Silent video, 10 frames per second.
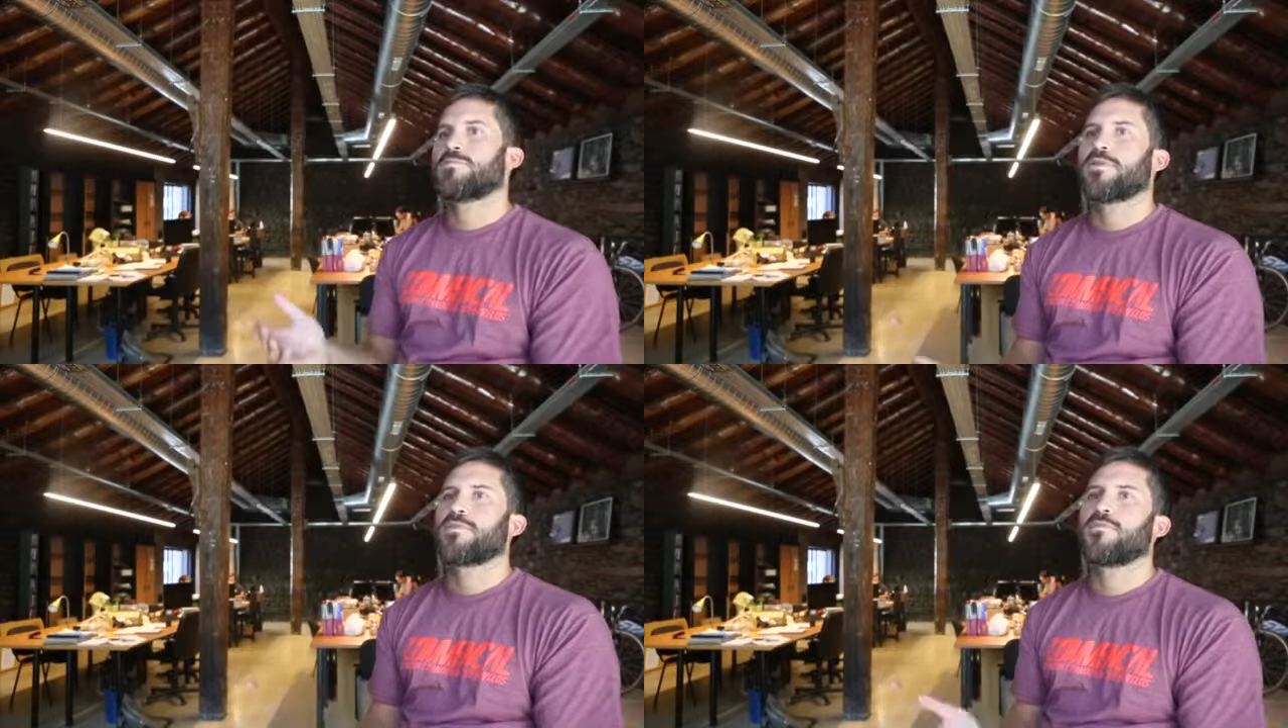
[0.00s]

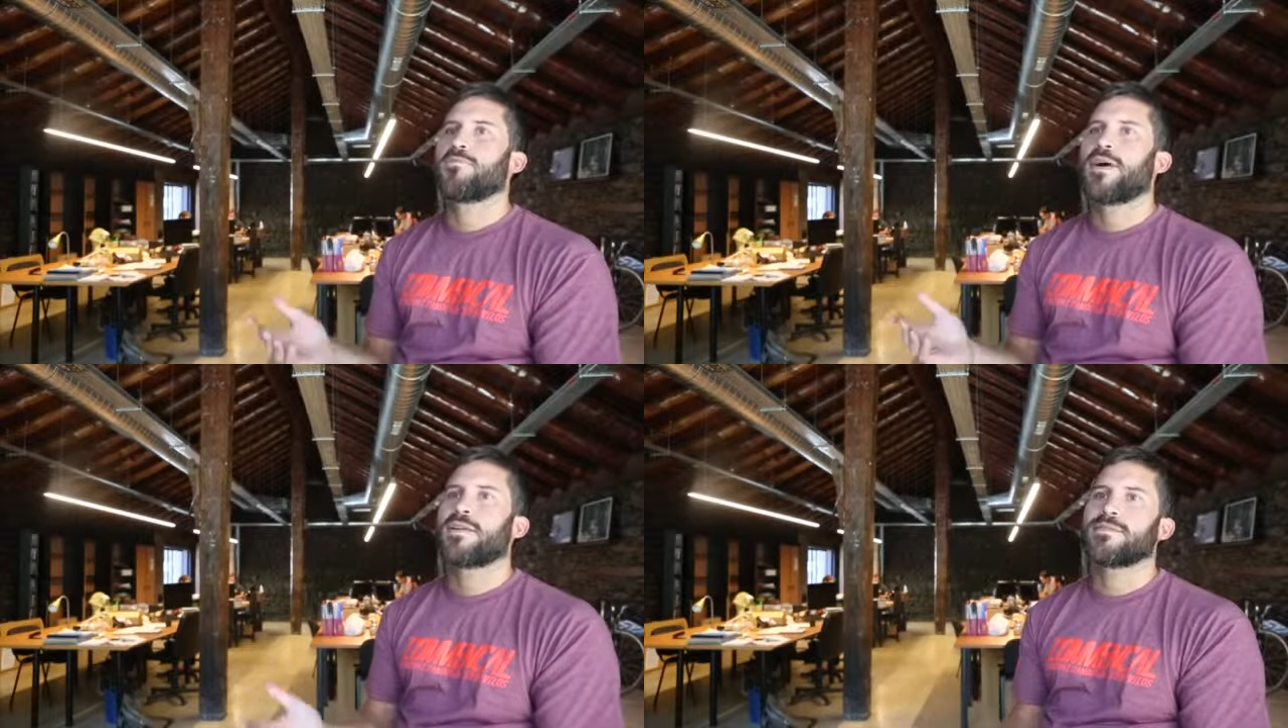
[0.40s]
matter
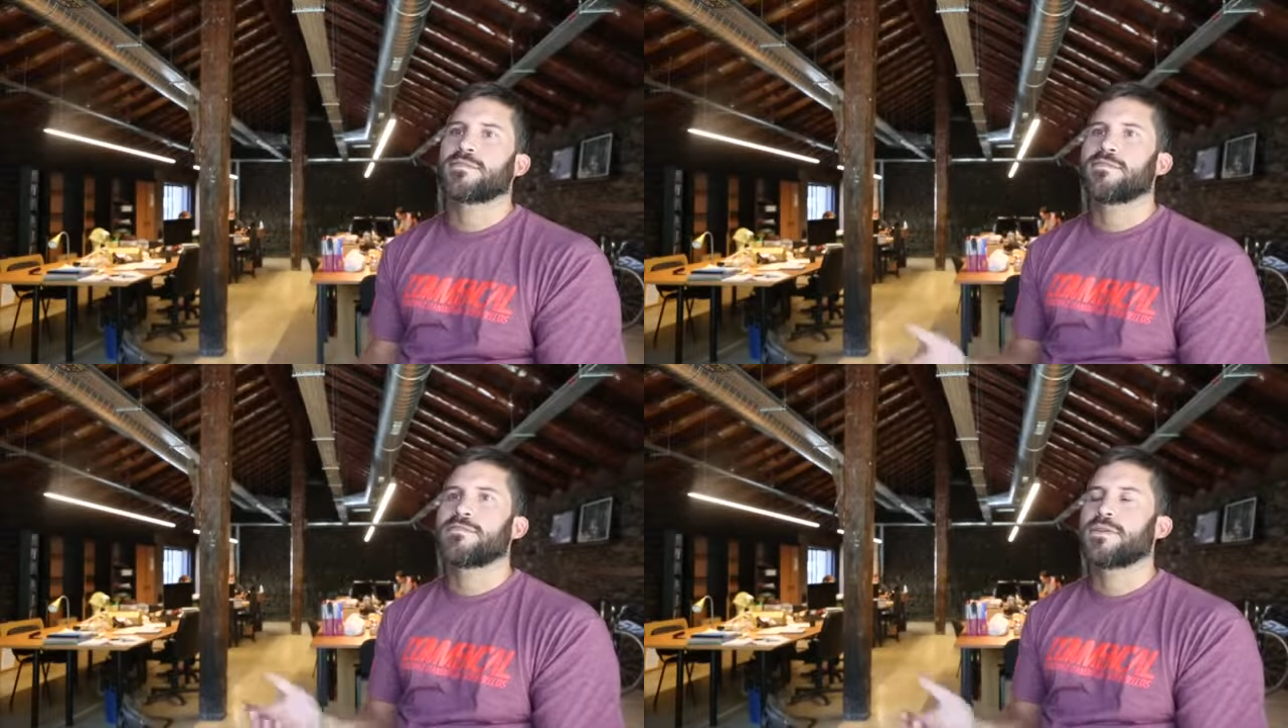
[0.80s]
of
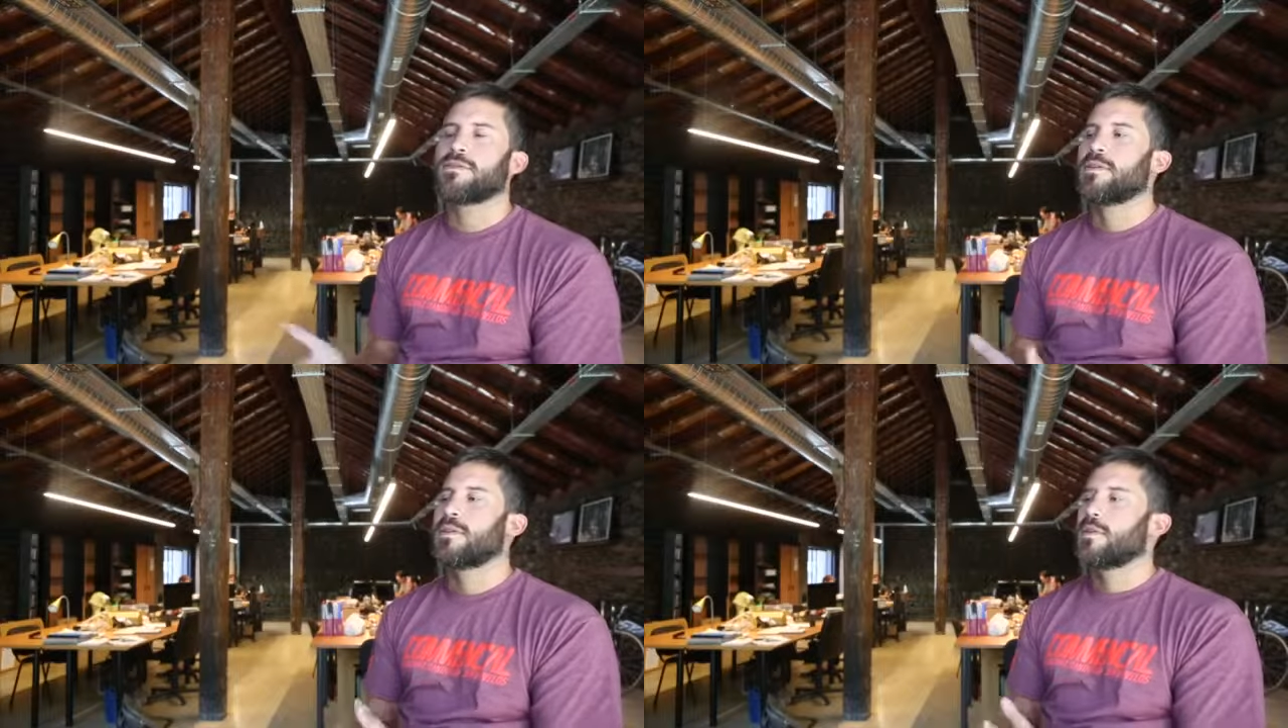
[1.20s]
balance,
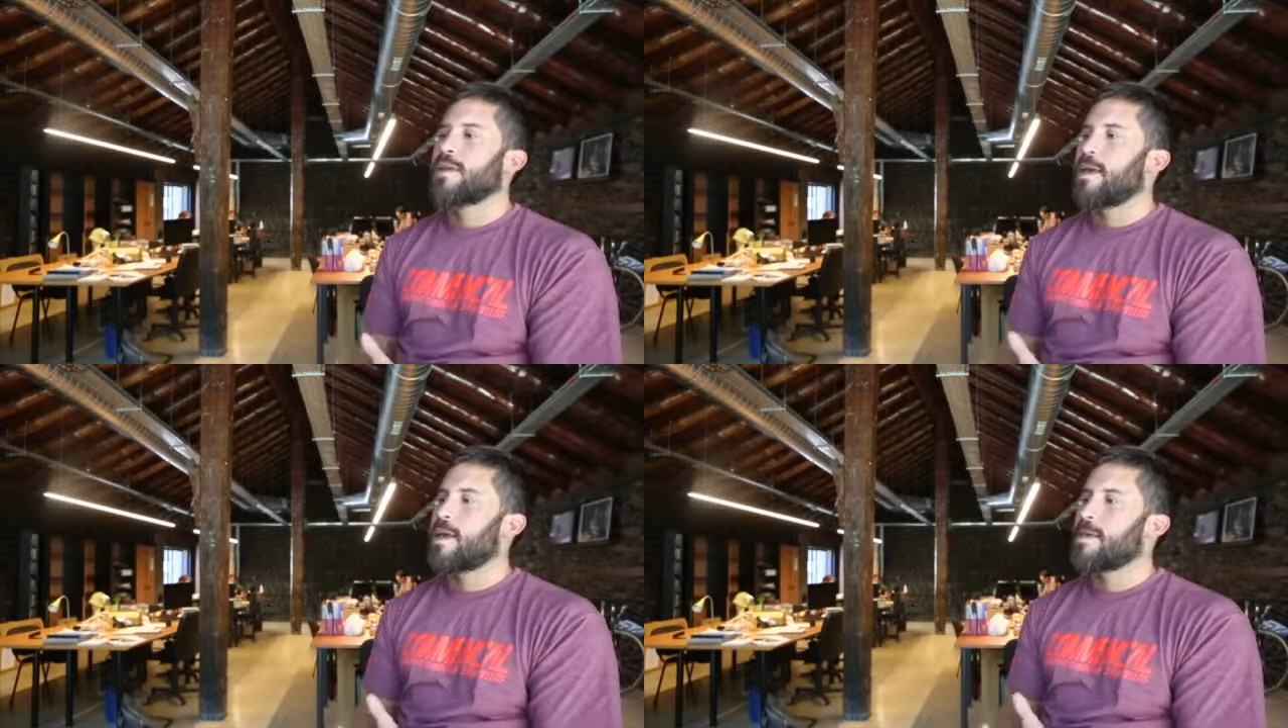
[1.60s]

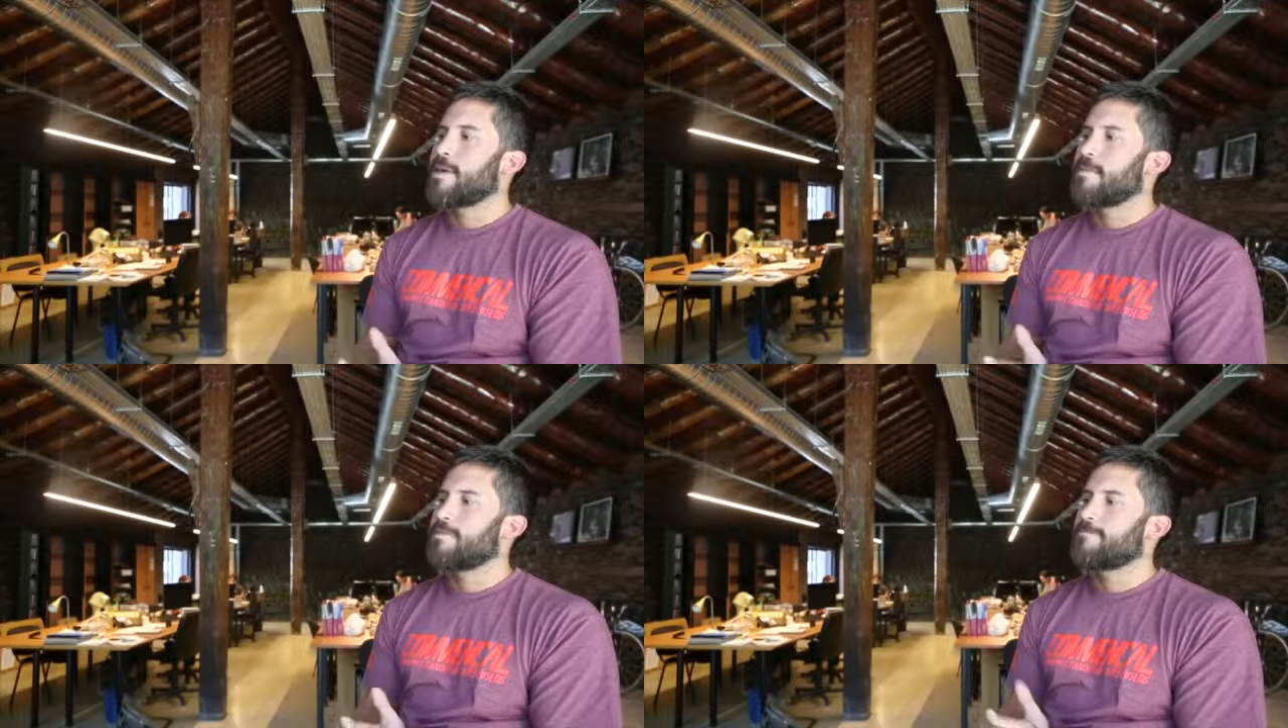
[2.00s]

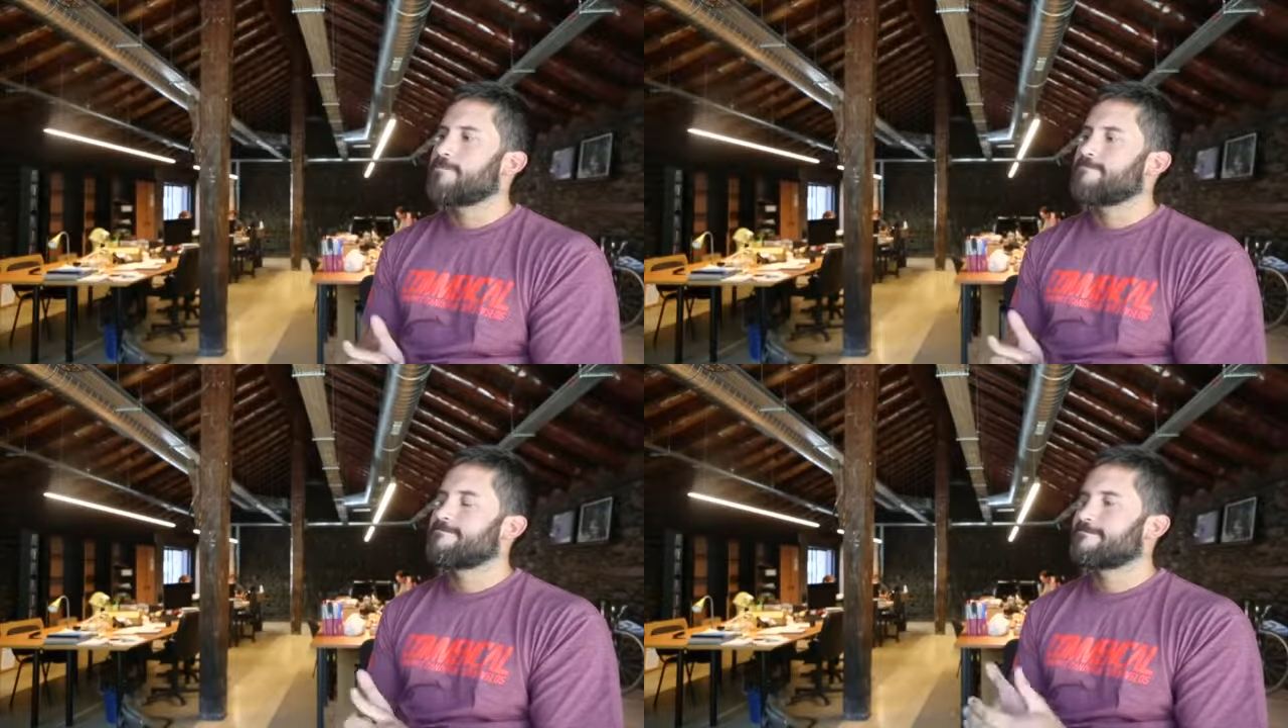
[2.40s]

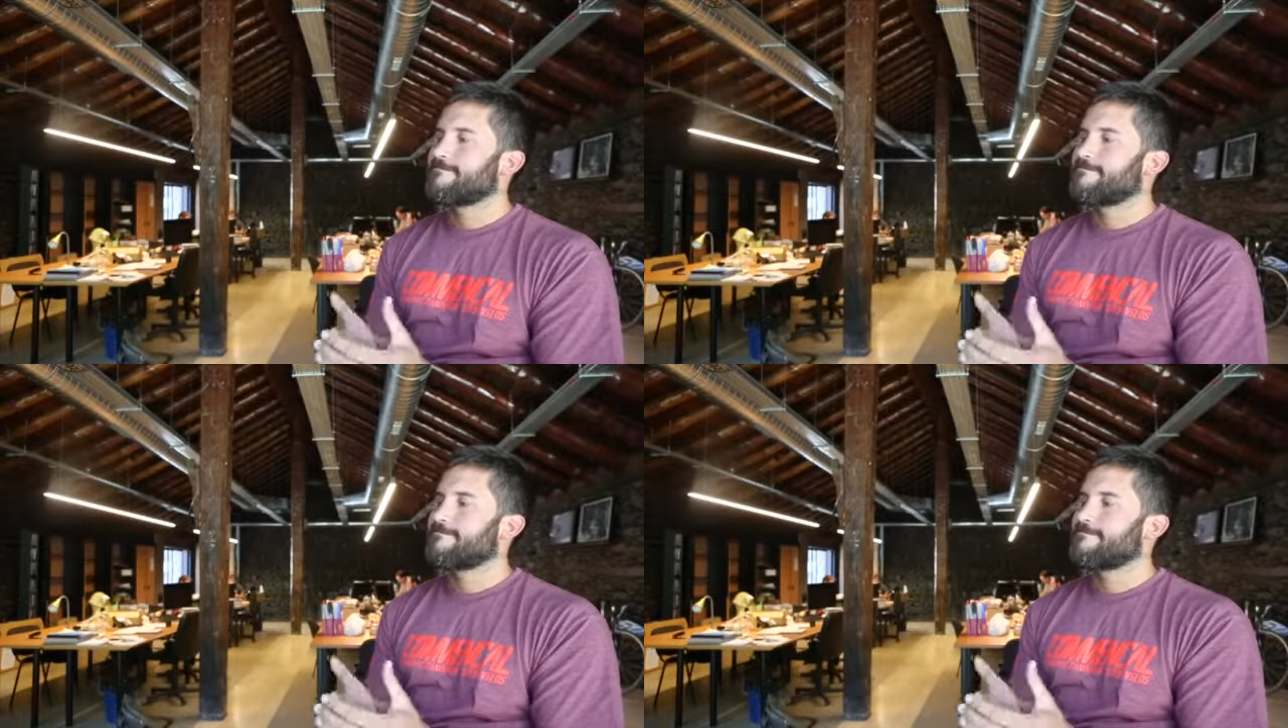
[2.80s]
And